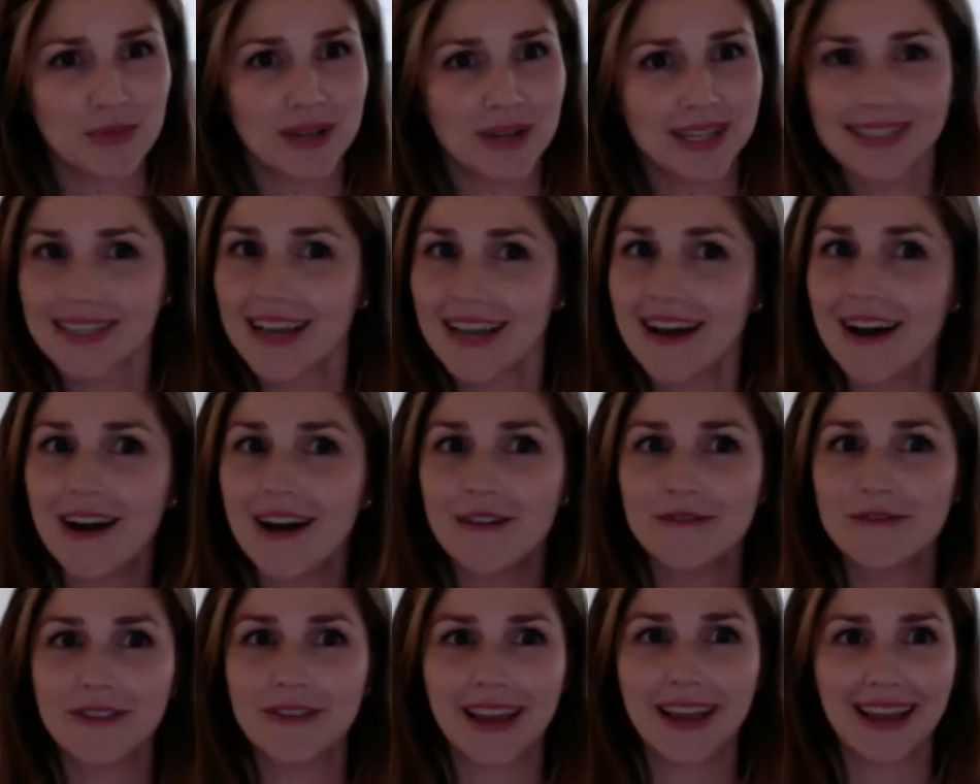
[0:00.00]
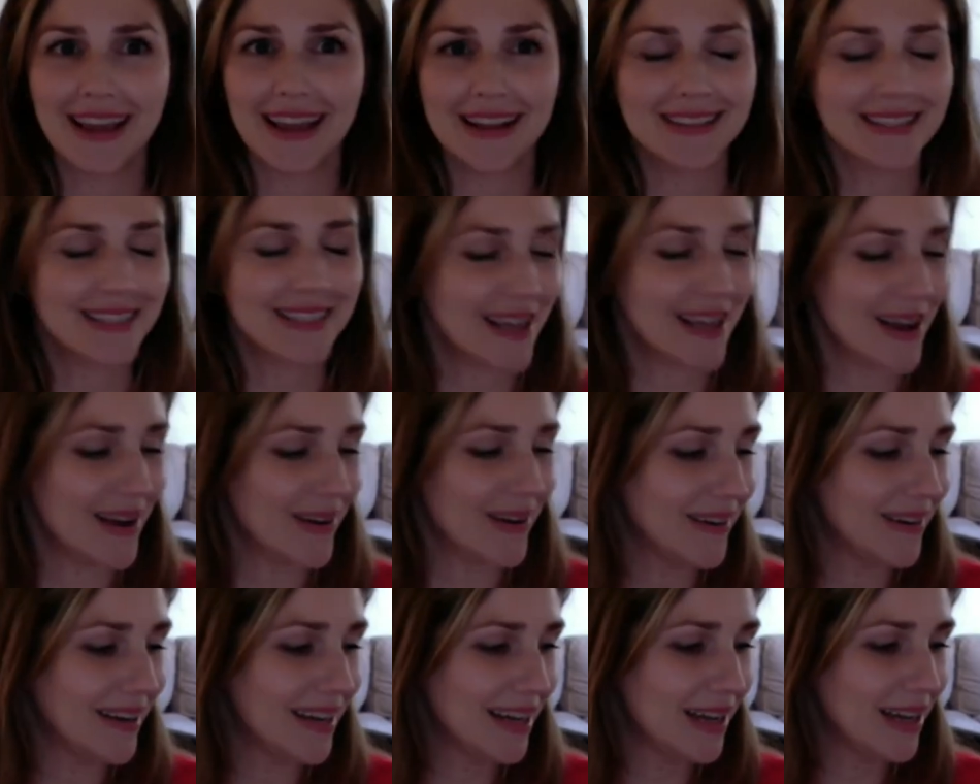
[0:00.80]
myself. And
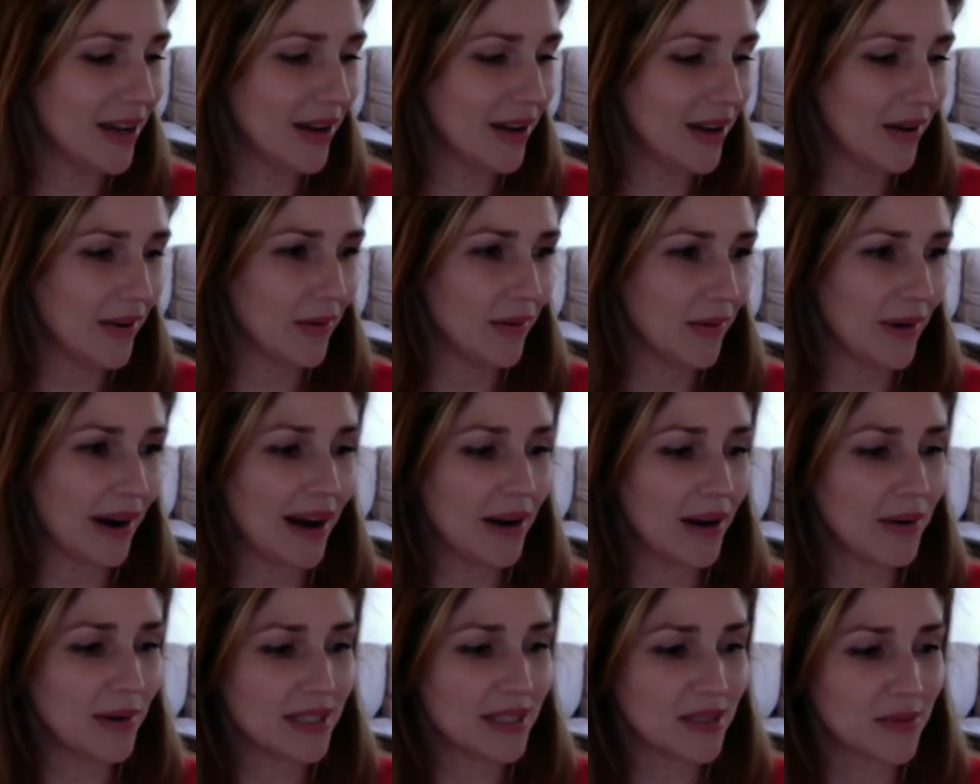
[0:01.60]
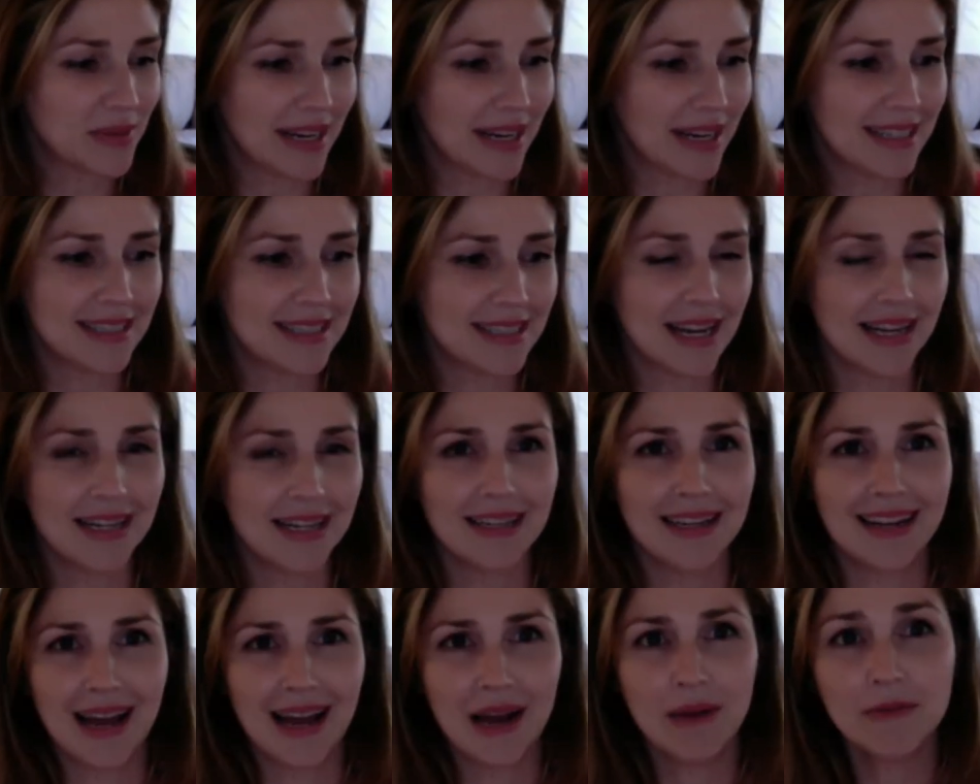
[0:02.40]
so where I was when I signed
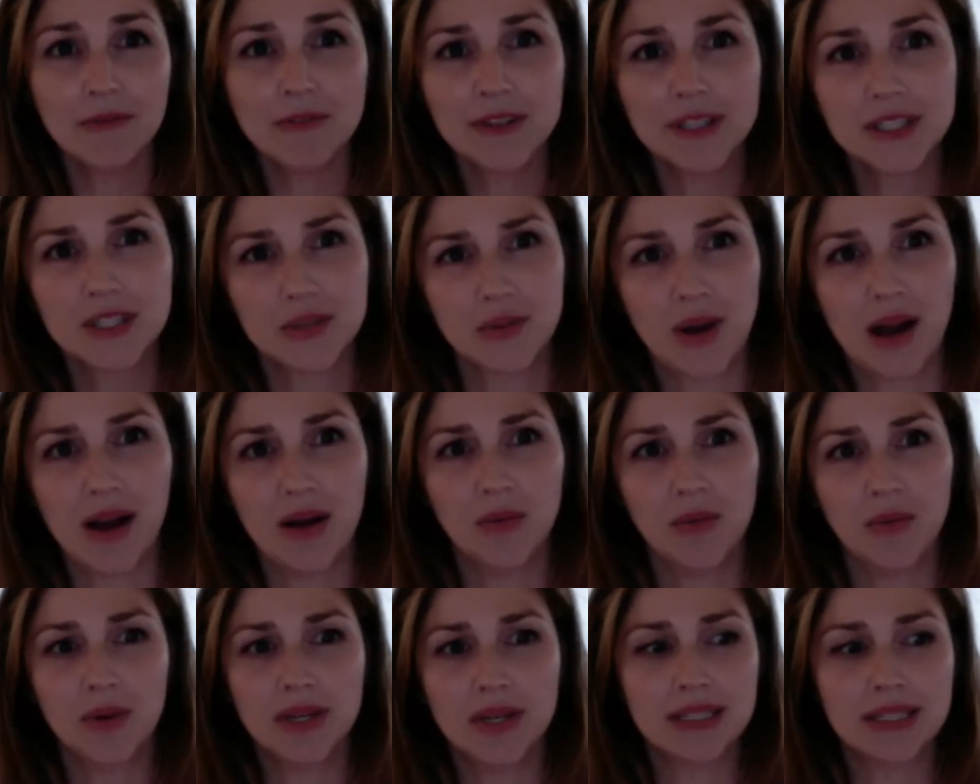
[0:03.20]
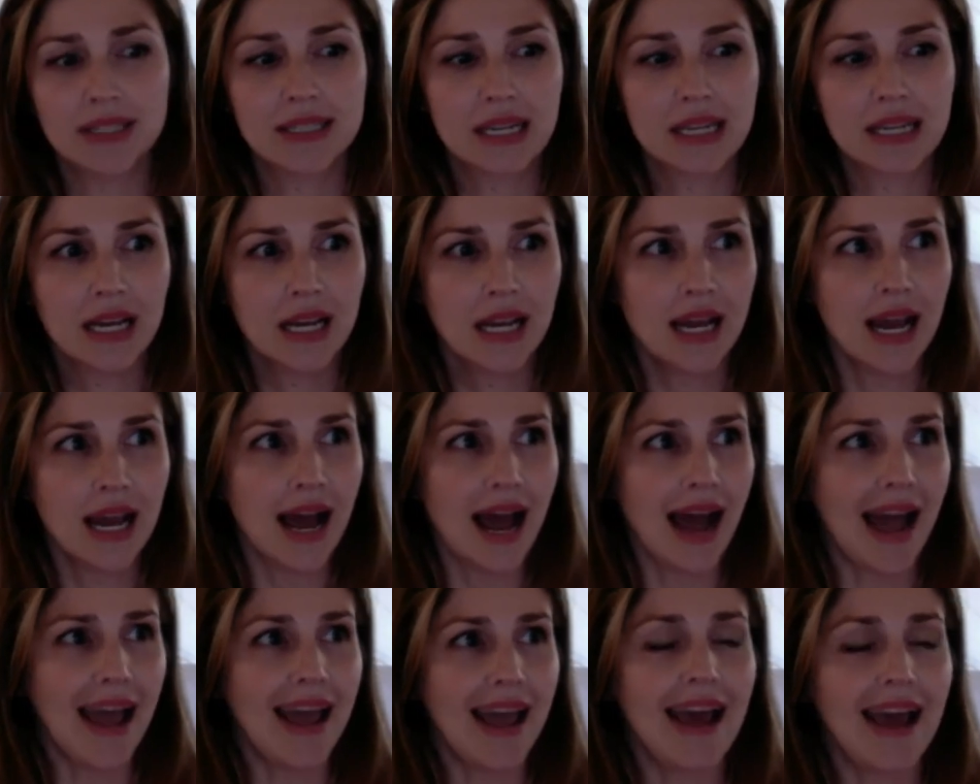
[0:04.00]
up for S.W.A.T was
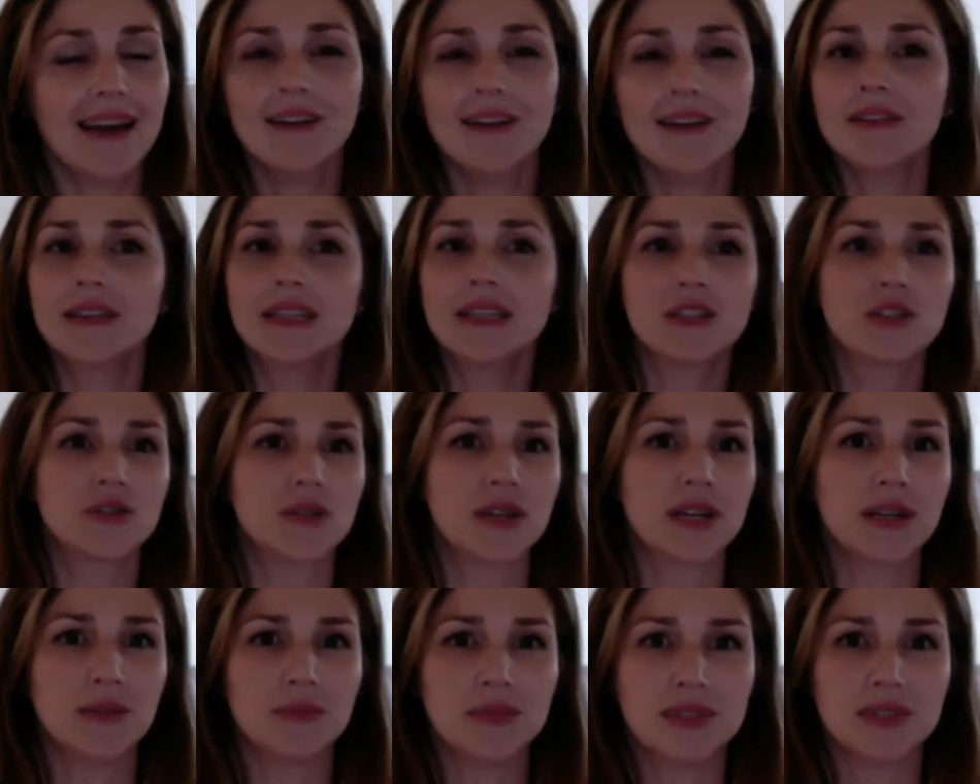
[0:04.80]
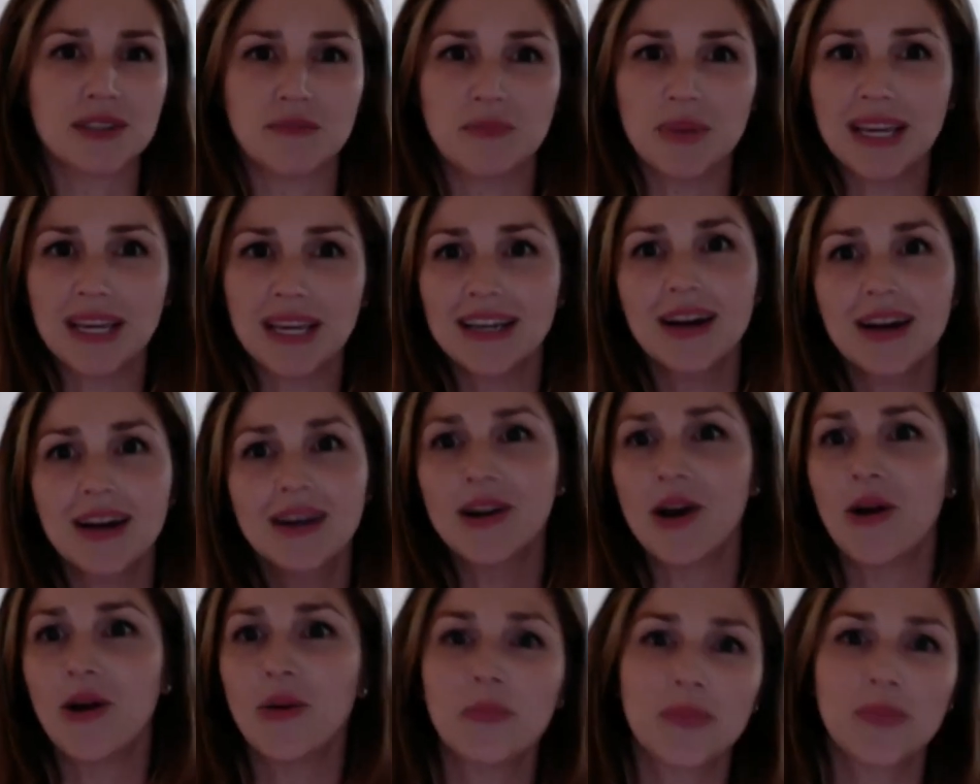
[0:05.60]
I had all these dreams of being on
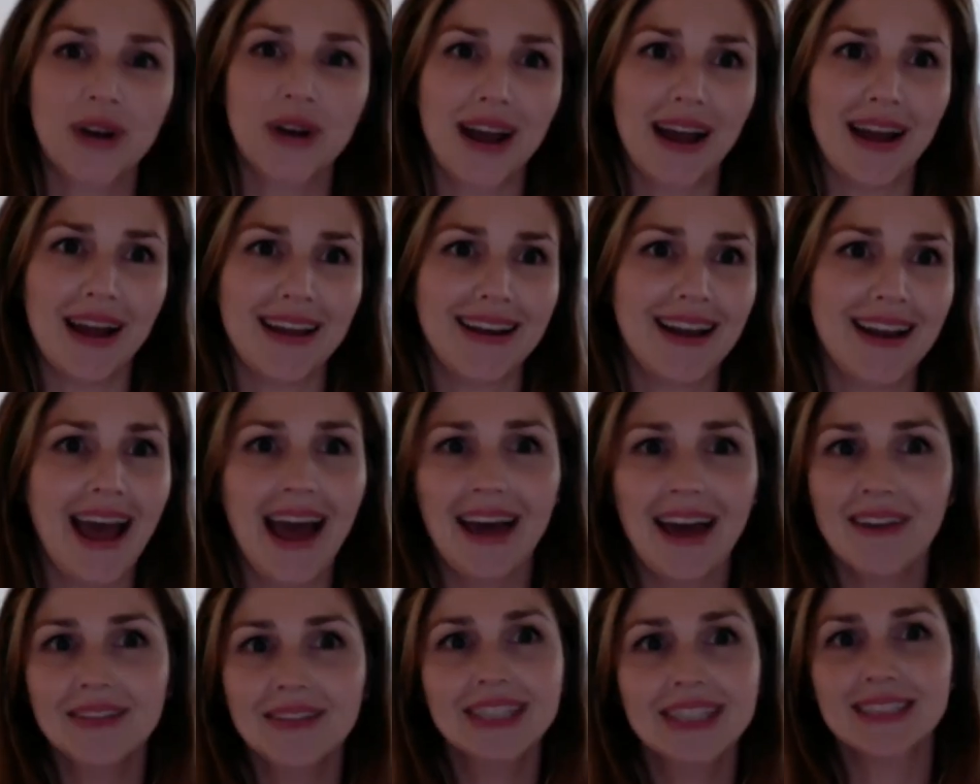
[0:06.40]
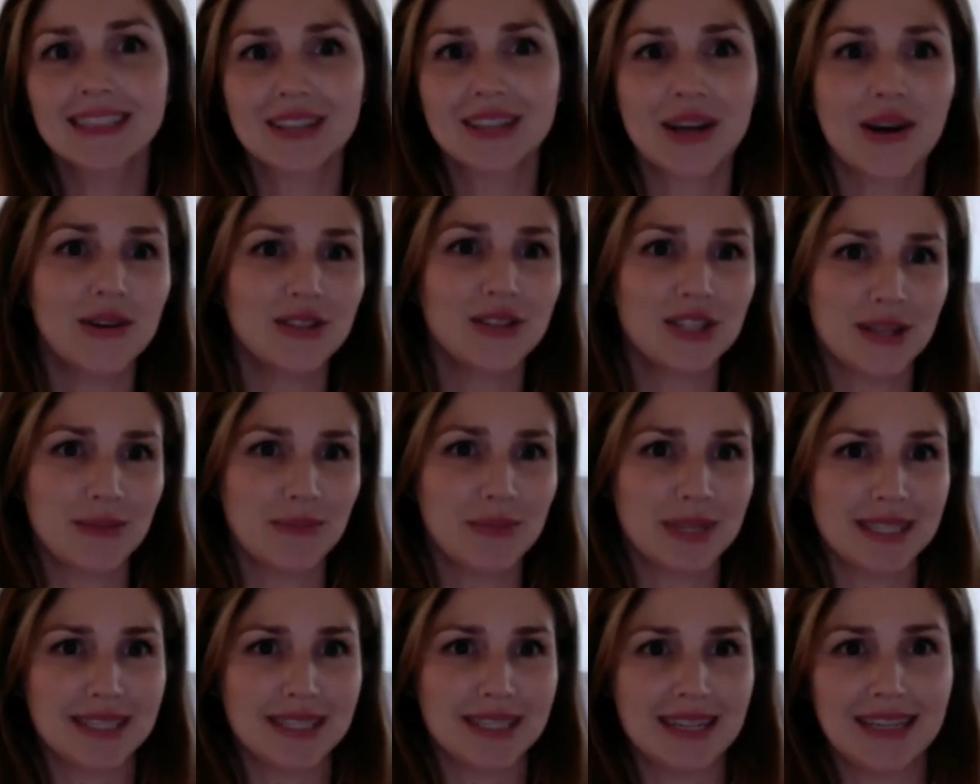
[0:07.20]
Oprah and having this coaching
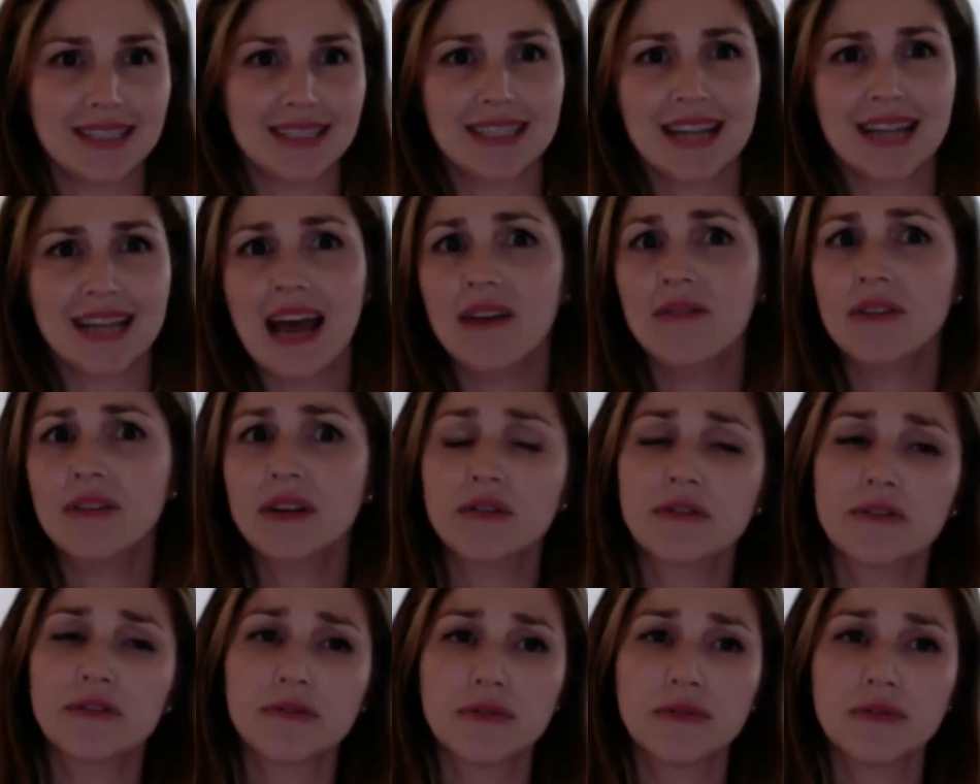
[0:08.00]
business and having